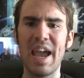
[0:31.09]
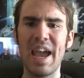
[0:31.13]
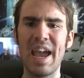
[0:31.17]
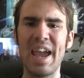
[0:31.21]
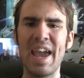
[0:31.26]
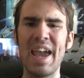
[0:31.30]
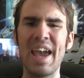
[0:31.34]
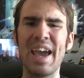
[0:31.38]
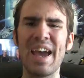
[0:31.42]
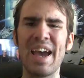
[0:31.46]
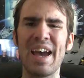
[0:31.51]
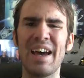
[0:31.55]

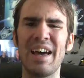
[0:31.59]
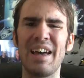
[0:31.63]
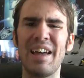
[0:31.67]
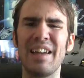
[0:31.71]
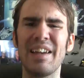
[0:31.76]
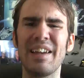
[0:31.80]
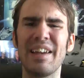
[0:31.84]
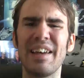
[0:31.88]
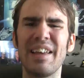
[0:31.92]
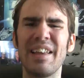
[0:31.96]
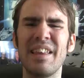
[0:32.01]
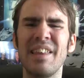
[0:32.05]

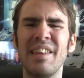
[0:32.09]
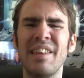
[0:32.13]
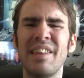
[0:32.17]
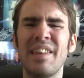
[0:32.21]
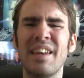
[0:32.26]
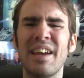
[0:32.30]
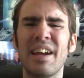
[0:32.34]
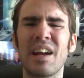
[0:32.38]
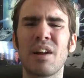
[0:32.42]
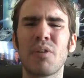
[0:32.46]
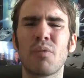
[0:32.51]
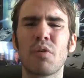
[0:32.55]
And
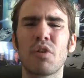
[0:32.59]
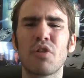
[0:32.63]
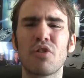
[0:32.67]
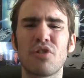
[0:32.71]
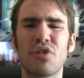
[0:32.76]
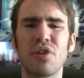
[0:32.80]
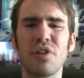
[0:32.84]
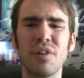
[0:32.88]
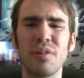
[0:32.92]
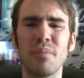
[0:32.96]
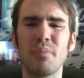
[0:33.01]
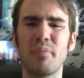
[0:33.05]
there were
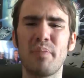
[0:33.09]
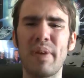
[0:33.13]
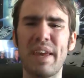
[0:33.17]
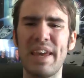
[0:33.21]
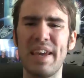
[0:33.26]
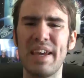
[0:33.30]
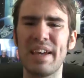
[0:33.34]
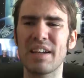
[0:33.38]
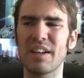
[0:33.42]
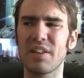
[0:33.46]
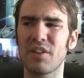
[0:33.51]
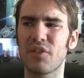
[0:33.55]
certain
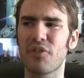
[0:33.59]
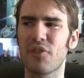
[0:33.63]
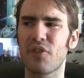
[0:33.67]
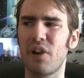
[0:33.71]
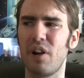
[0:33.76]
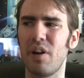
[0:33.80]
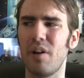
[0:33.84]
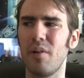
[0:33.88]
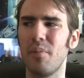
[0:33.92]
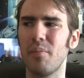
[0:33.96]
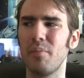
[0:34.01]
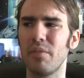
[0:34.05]
picks
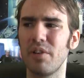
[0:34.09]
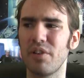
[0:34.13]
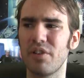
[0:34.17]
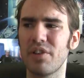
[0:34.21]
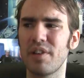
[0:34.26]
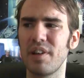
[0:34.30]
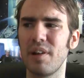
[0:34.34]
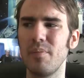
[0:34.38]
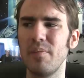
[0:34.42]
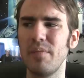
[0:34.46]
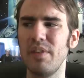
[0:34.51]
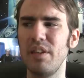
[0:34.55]
from
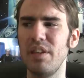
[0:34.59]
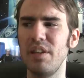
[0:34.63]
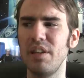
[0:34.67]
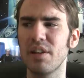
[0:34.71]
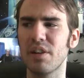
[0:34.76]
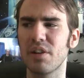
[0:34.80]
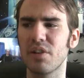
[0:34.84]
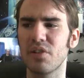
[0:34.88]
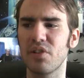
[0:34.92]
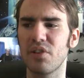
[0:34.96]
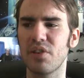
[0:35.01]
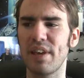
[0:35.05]
some
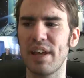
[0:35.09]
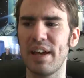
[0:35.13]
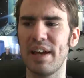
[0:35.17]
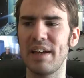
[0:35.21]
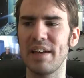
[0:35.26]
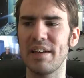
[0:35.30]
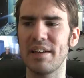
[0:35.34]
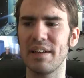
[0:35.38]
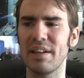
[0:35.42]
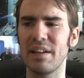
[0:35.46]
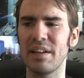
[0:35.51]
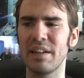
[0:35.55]
years
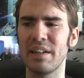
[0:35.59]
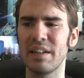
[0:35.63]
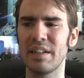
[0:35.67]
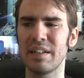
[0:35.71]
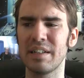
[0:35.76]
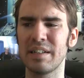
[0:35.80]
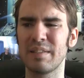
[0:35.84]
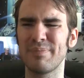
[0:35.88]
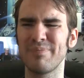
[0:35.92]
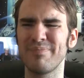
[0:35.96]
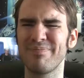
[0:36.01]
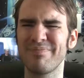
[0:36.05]
that,
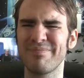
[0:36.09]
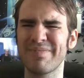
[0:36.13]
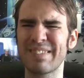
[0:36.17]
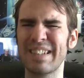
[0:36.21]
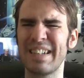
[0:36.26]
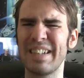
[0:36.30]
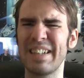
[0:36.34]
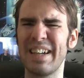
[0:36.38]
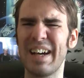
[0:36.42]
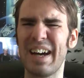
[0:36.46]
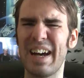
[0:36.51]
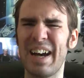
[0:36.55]
I
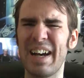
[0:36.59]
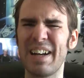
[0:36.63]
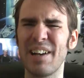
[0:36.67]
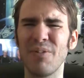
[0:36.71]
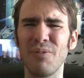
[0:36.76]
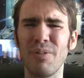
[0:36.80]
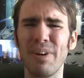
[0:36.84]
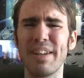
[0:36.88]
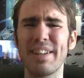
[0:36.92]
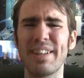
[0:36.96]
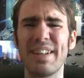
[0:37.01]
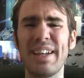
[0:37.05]

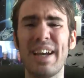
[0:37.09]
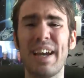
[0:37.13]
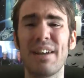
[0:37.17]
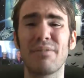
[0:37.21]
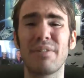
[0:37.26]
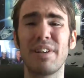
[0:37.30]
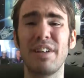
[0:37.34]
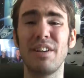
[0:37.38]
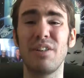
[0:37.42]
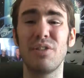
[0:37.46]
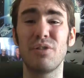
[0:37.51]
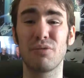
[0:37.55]
don't want to say I
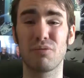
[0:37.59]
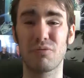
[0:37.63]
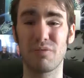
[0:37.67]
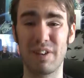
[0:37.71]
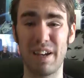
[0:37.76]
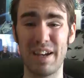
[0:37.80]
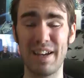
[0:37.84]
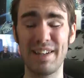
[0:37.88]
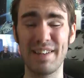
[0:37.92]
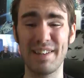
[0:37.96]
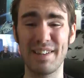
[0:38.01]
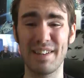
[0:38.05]

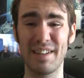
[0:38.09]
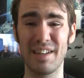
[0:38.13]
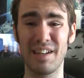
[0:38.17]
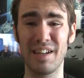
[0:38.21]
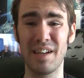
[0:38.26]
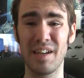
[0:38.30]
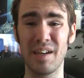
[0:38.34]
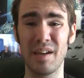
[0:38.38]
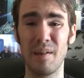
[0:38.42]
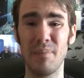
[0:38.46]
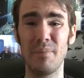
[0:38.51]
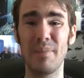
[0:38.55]
regret,
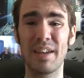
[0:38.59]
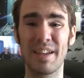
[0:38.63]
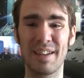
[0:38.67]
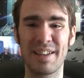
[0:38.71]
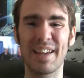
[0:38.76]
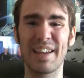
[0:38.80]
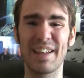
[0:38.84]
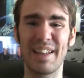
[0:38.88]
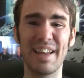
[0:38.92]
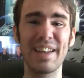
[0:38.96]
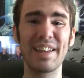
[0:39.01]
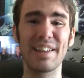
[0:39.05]
because
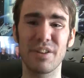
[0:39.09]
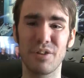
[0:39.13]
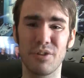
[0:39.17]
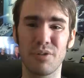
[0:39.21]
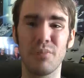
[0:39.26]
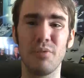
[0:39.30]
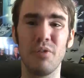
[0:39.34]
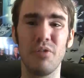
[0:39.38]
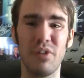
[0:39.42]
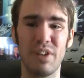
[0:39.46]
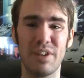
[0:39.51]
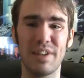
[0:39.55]
I like those
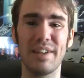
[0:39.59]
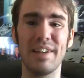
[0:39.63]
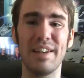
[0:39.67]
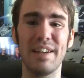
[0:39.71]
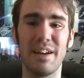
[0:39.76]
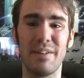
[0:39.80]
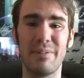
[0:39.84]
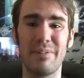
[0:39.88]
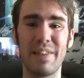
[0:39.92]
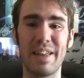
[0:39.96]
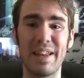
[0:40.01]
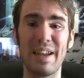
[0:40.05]
movies
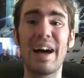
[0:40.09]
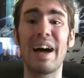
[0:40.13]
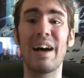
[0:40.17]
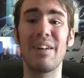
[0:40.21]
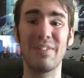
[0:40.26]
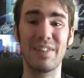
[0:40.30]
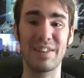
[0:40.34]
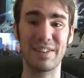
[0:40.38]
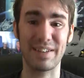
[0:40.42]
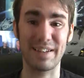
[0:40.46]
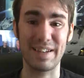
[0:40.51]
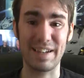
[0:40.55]
enough that
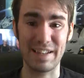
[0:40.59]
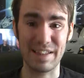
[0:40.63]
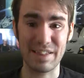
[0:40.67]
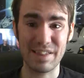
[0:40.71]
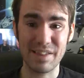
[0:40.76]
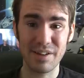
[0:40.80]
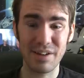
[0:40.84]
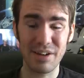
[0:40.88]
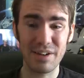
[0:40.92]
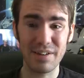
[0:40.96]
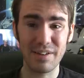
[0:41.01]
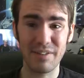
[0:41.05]
obviously I
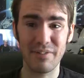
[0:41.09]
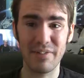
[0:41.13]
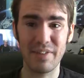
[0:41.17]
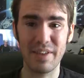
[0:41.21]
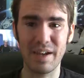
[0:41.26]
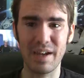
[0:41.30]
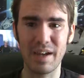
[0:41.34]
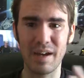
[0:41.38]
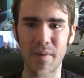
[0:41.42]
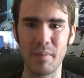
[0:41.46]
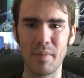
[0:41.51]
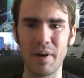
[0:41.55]
thought of
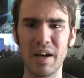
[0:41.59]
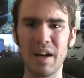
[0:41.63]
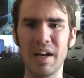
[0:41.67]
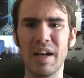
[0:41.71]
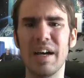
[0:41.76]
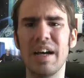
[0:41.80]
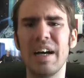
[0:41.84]
them,